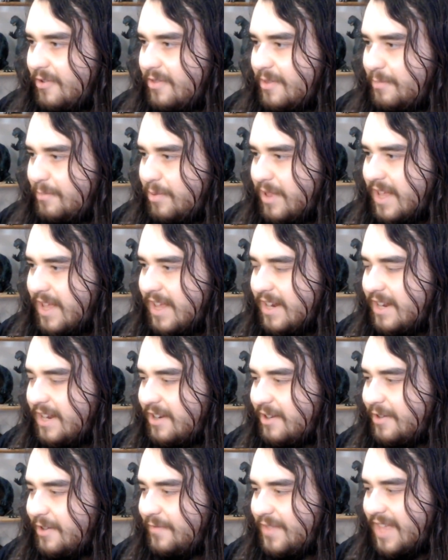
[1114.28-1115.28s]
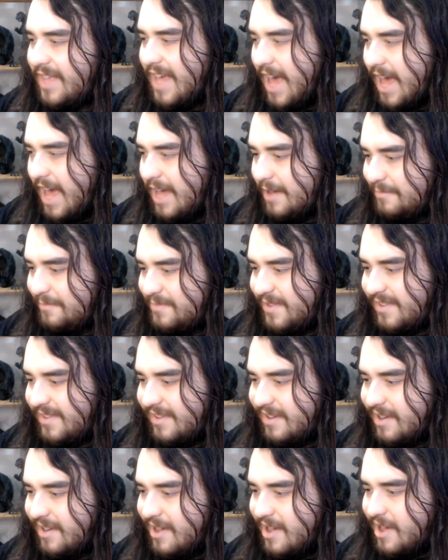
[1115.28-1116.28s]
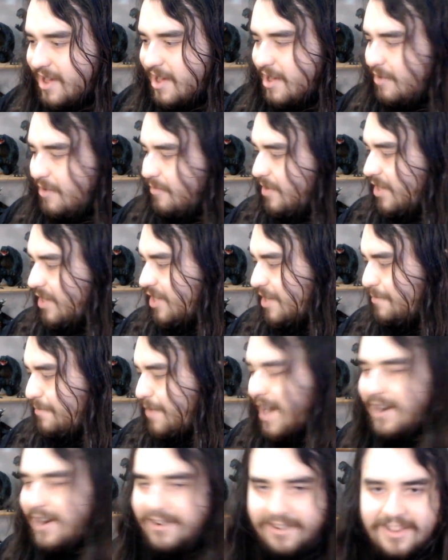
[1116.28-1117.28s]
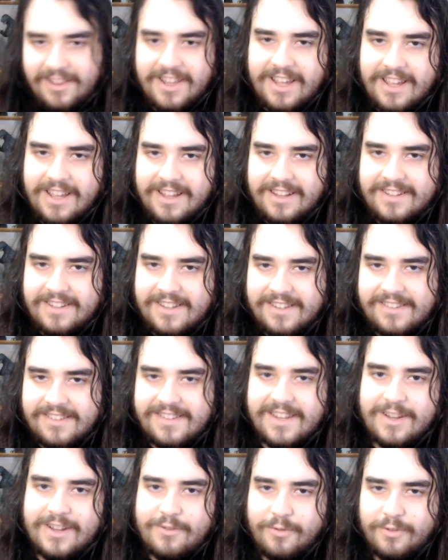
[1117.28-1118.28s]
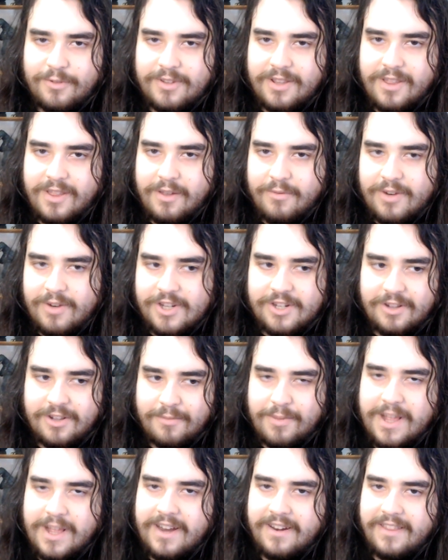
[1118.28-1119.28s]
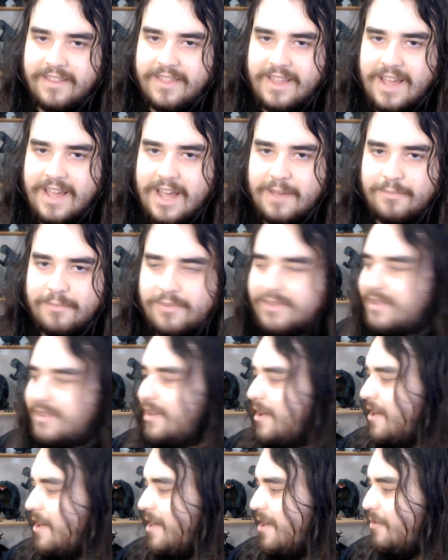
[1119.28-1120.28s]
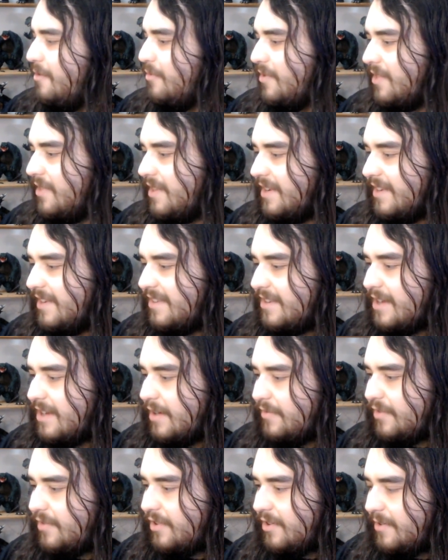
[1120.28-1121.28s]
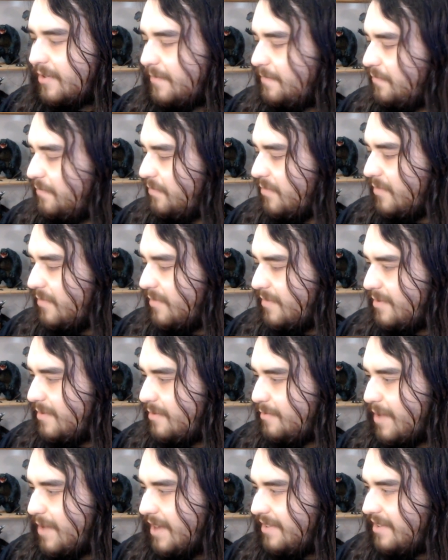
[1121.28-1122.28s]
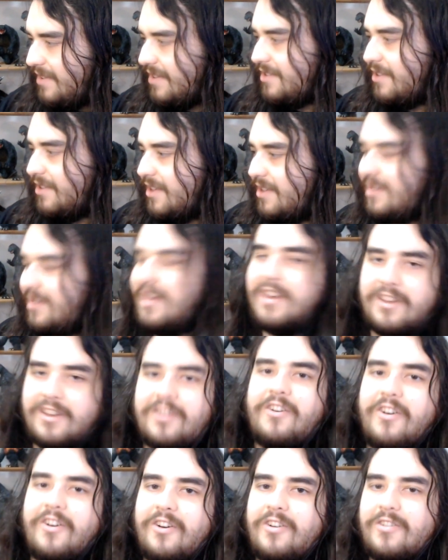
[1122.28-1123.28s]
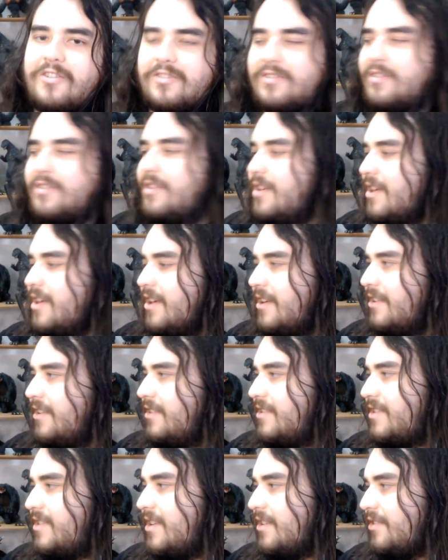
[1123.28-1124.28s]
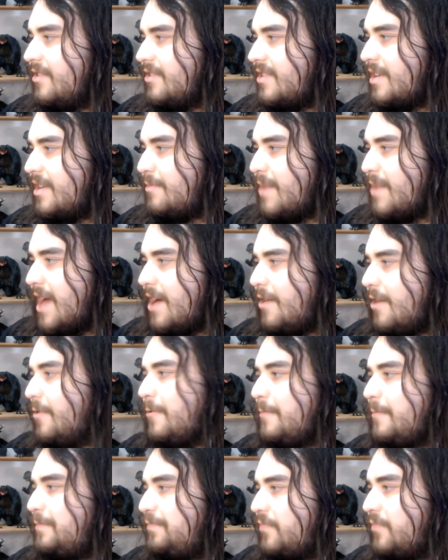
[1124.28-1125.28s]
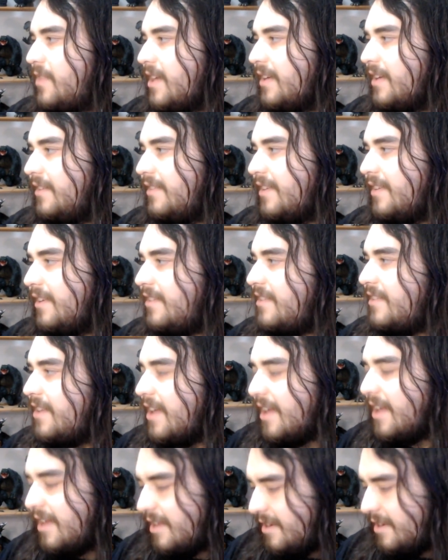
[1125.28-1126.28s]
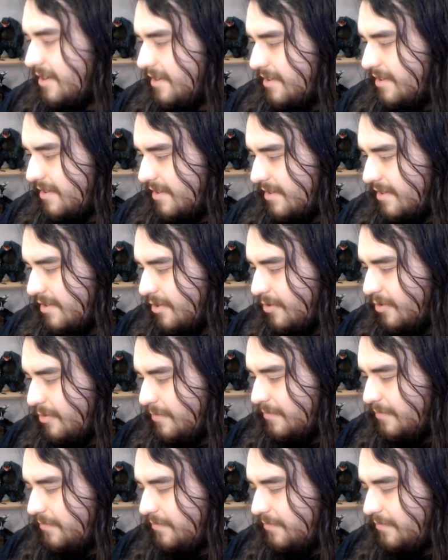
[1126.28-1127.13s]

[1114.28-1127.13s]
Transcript: Planet of the Apes, which apparently is a sequel to the original Planet of the Apes, where they discover basically King Kong still somehow existing, and it's this whole